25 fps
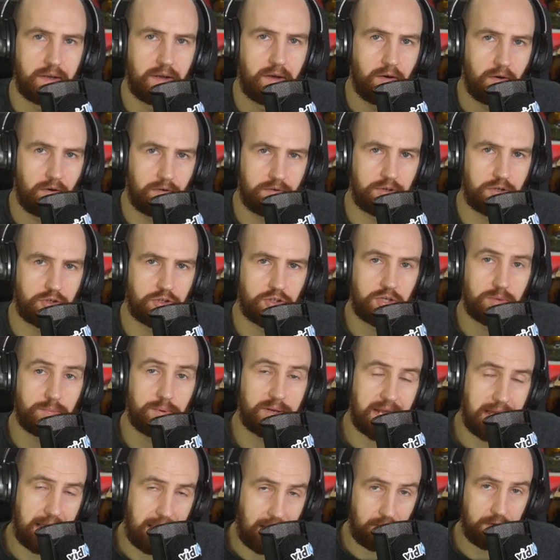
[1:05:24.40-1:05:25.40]
on YouTube
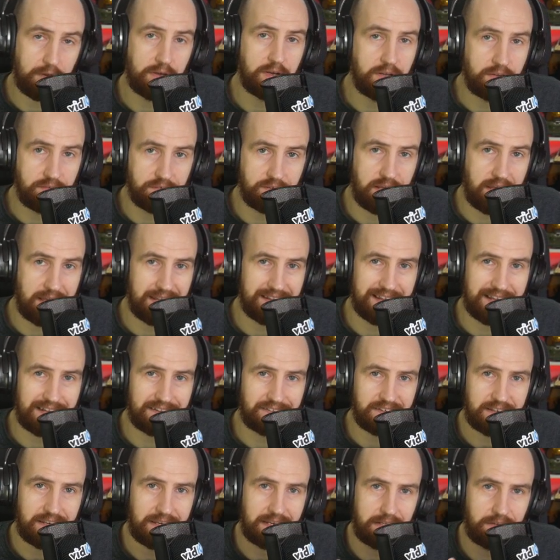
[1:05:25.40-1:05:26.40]
and how you can tie
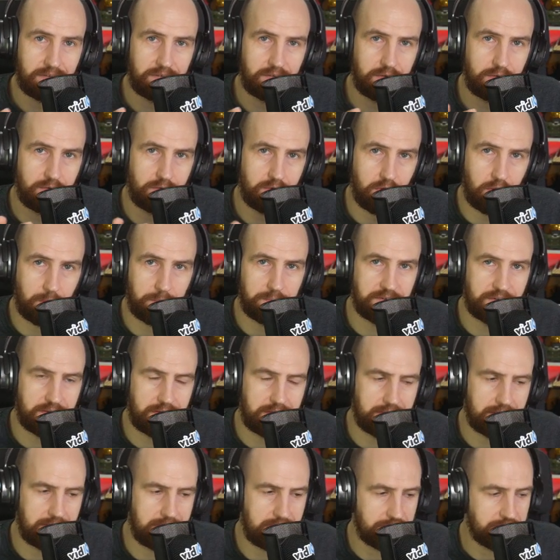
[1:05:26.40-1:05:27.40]
that into your
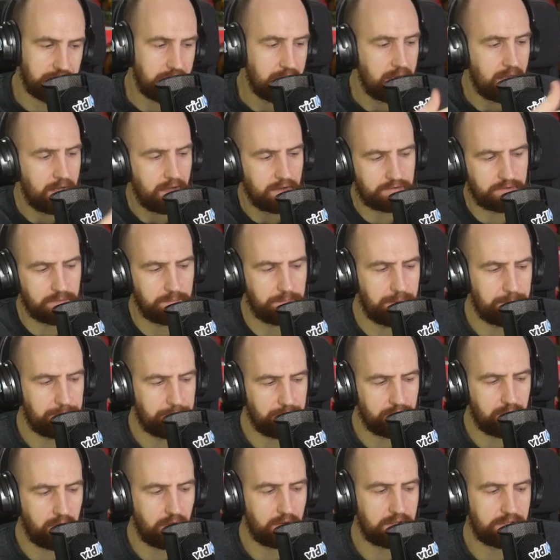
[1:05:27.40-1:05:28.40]
particular niche. Some
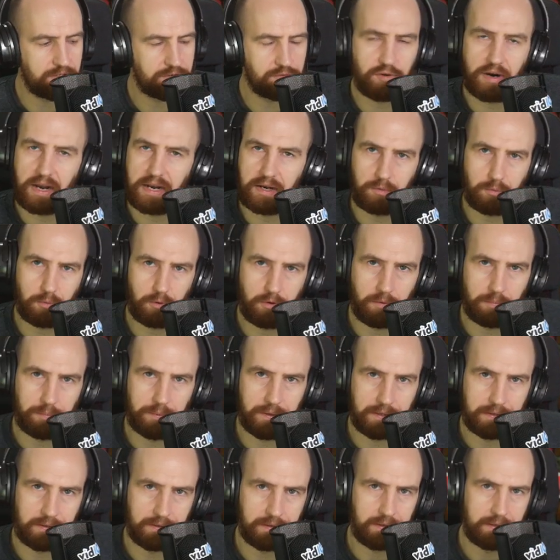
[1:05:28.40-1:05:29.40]
people call this trend
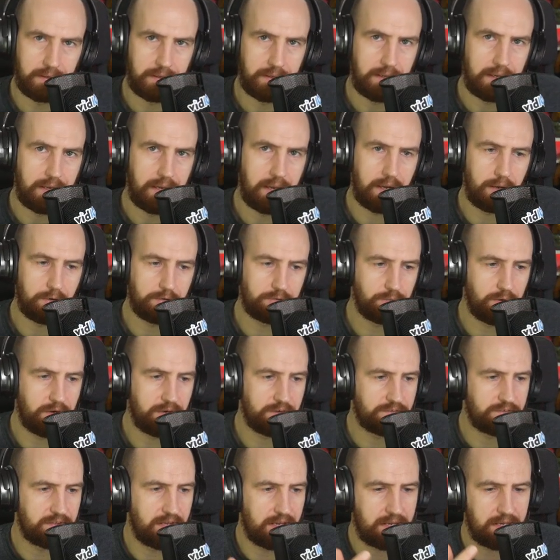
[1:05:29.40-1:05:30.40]
warping. Uh, it's where
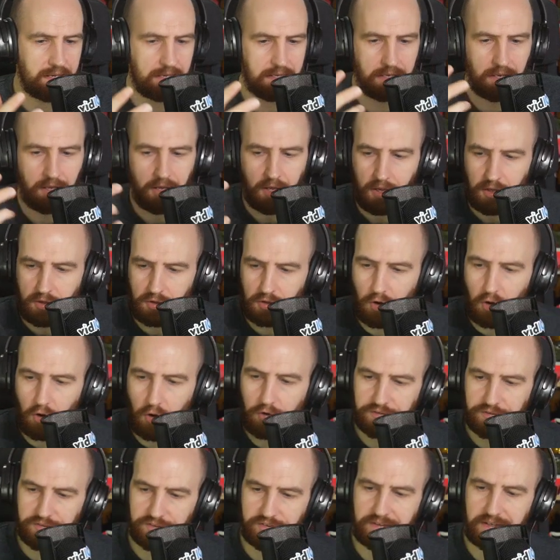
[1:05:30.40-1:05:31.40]
it's taking
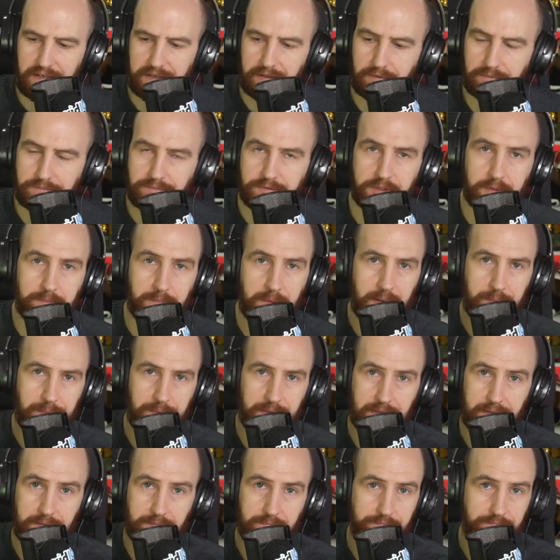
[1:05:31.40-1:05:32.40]
your skill, so it might
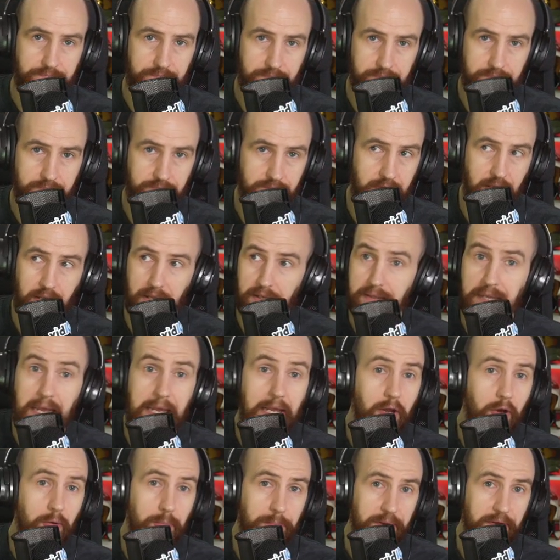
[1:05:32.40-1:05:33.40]
be
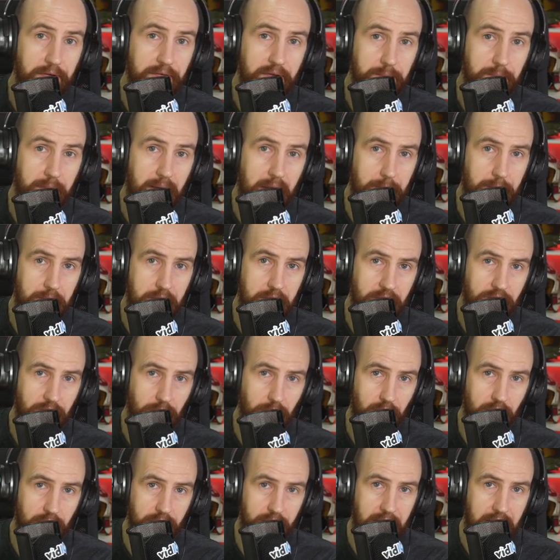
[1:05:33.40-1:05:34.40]
Lego building might be another
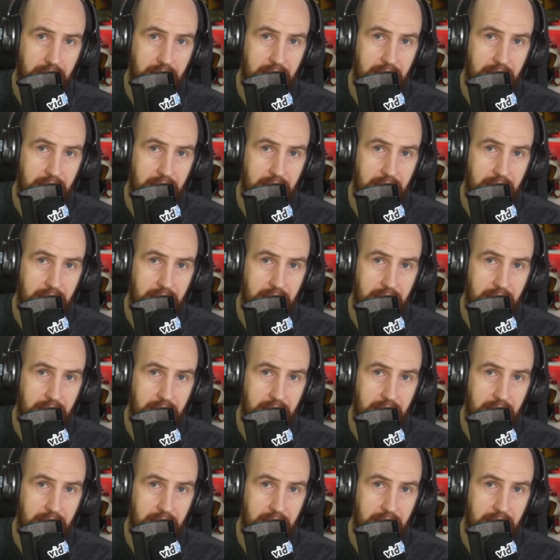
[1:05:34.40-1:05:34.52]
one,